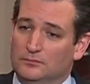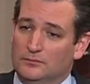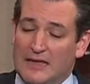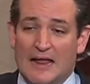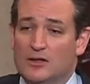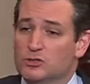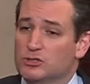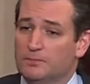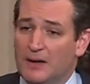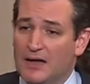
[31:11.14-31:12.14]
and
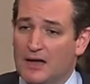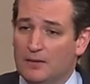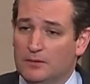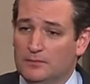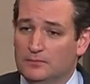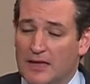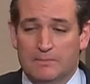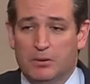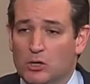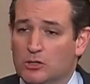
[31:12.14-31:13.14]
Al-Shabaab
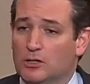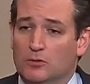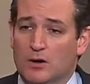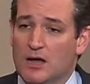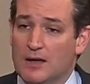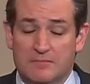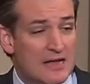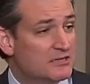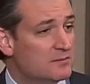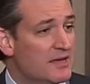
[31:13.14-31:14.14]
and Boko Haram,
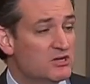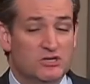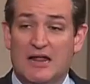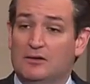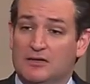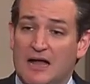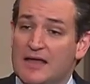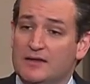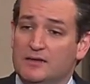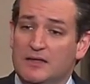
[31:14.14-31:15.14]
not to mention
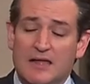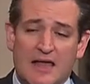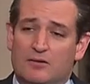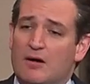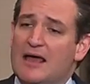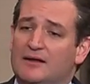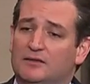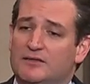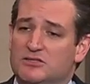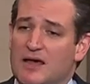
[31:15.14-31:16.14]
Al-Qaeda and
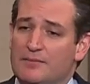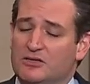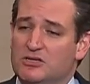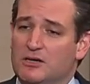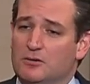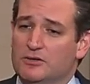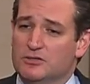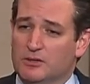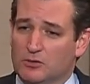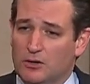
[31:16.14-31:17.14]
radical Islamic
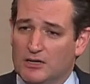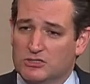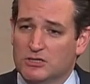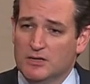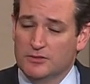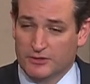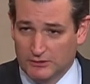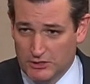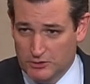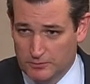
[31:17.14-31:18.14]
terrorism across the
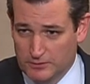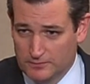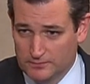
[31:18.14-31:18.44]
globe.